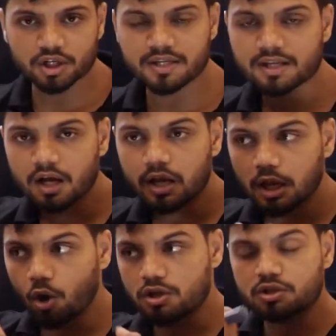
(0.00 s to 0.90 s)
is
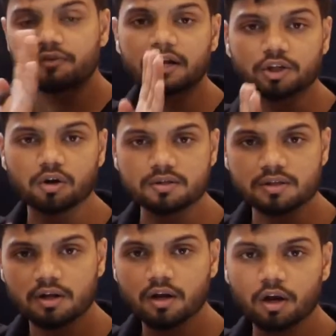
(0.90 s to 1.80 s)
loss of electrons,
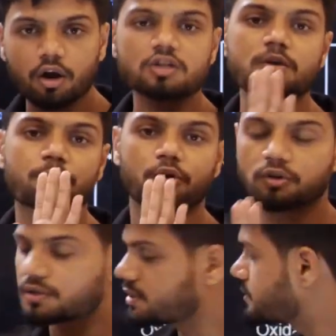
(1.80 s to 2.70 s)
loss of
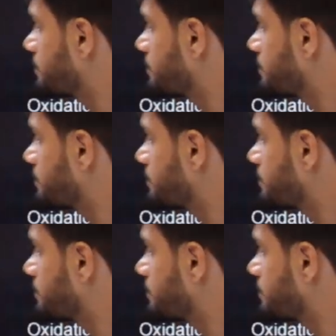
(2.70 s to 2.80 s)
protons.